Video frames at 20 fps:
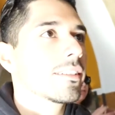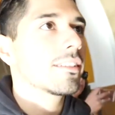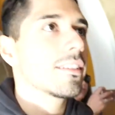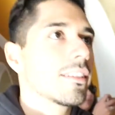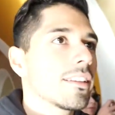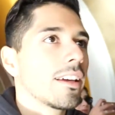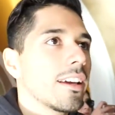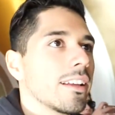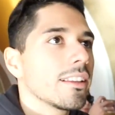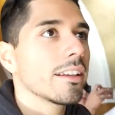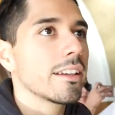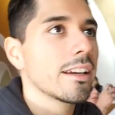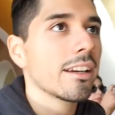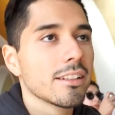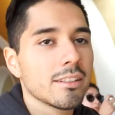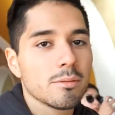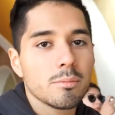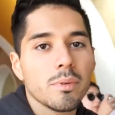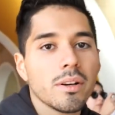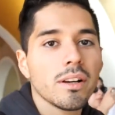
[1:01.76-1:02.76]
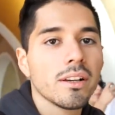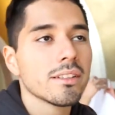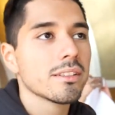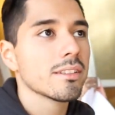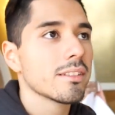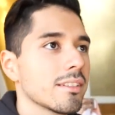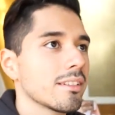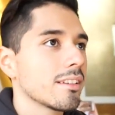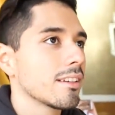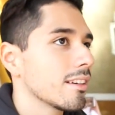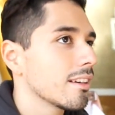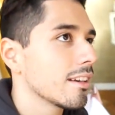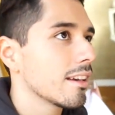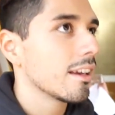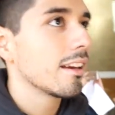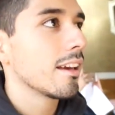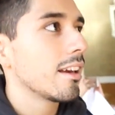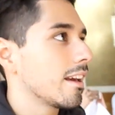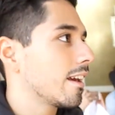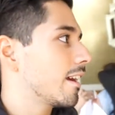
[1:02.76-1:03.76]
the LAX bus,
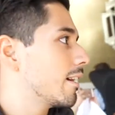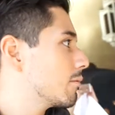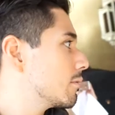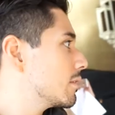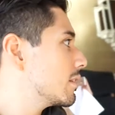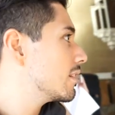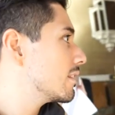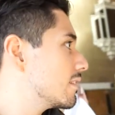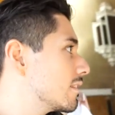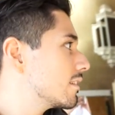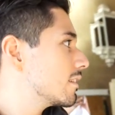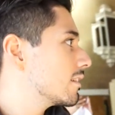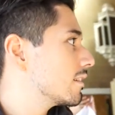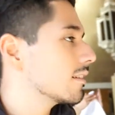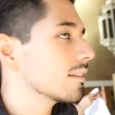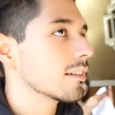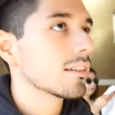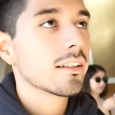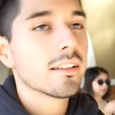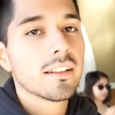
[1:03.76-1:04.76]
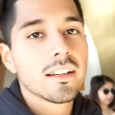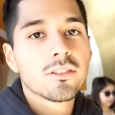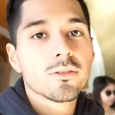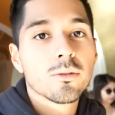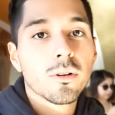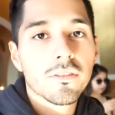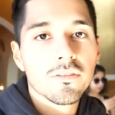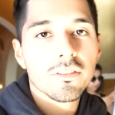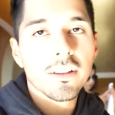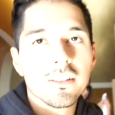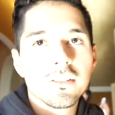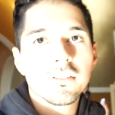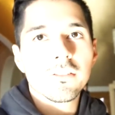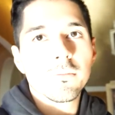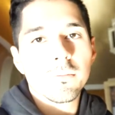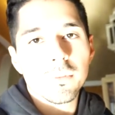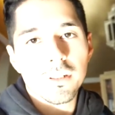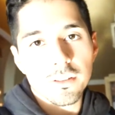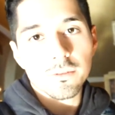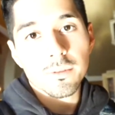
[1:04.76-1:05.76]
and we need to get to our flight
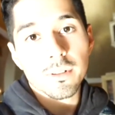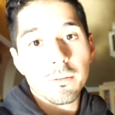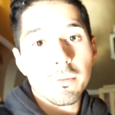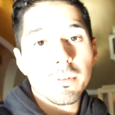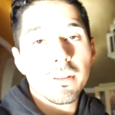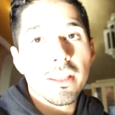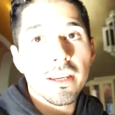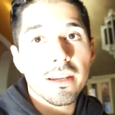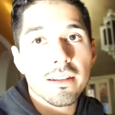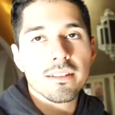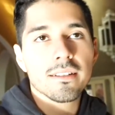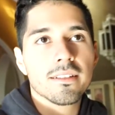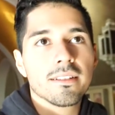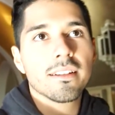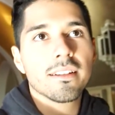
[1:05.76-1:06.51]
soon because we're gonna be late.